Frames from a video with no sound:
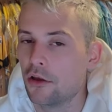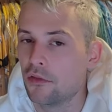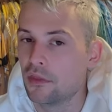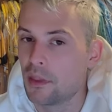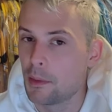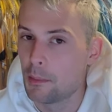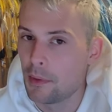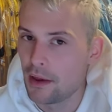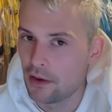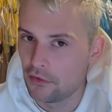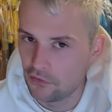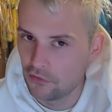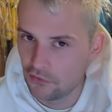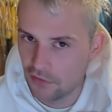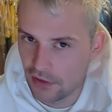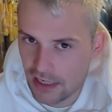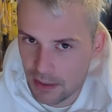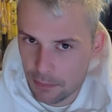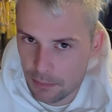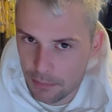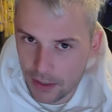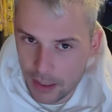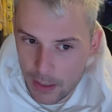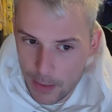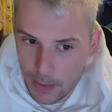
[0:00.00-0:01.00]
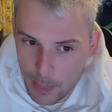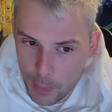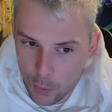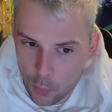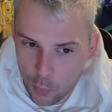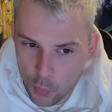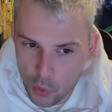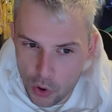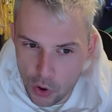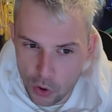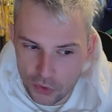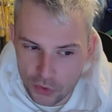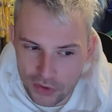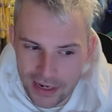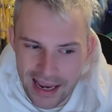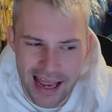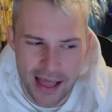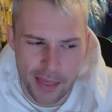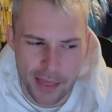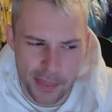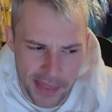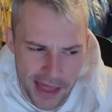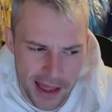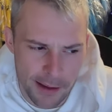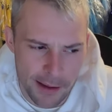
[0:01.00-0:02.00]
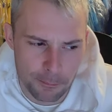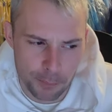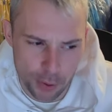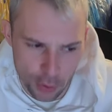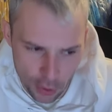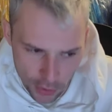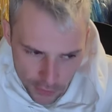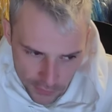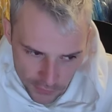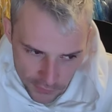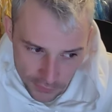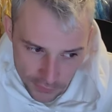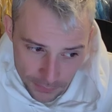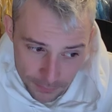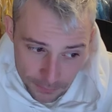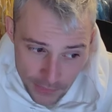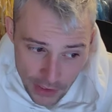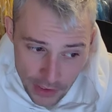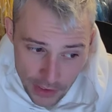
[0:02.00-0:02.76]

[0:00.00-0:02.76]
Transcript: the best team in the world at that point.